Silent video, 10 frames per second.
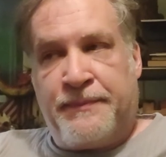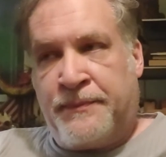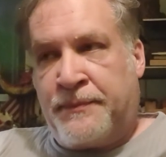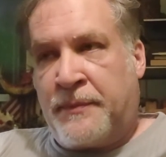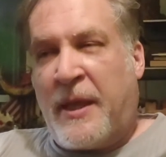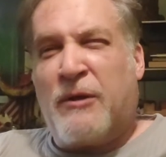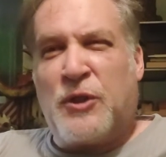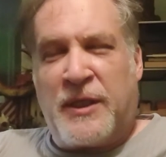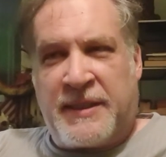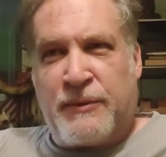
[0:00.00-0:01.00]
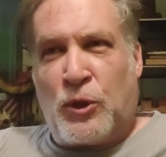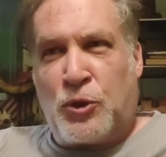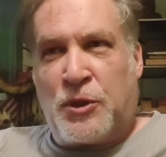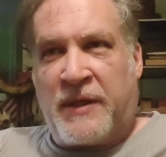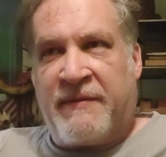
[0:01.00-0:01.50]
They also did some
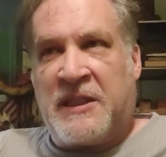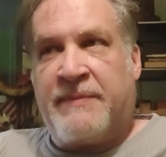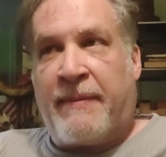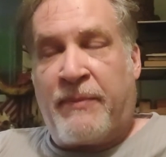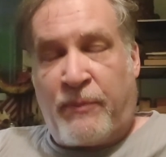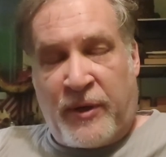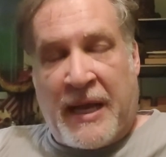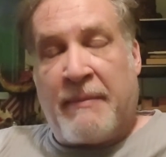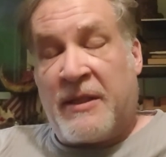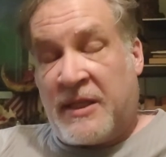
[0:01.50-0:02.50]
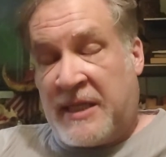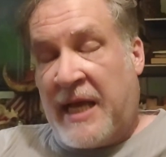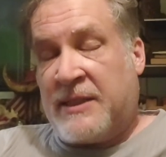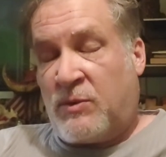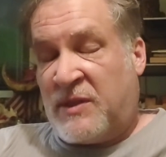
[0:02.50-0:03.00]
social services, but predominantly the
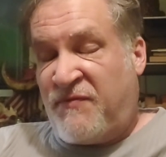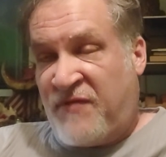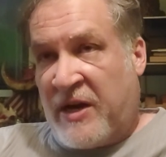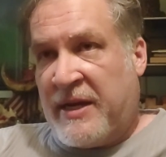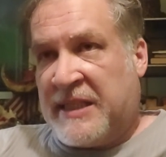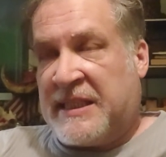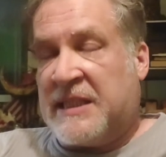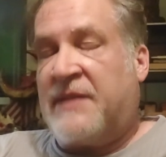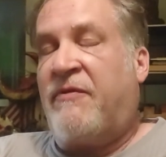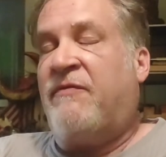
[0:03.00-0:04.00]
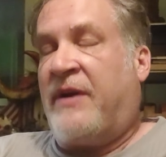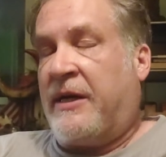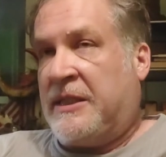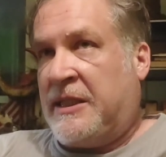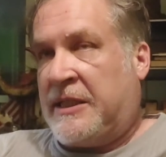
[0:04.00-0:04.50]
test was very extensive and
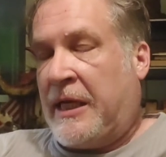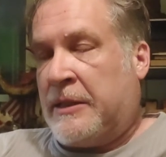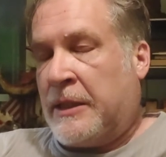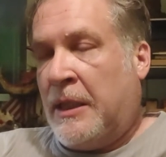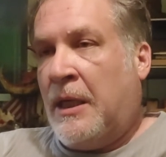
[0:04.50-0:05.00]
very detailed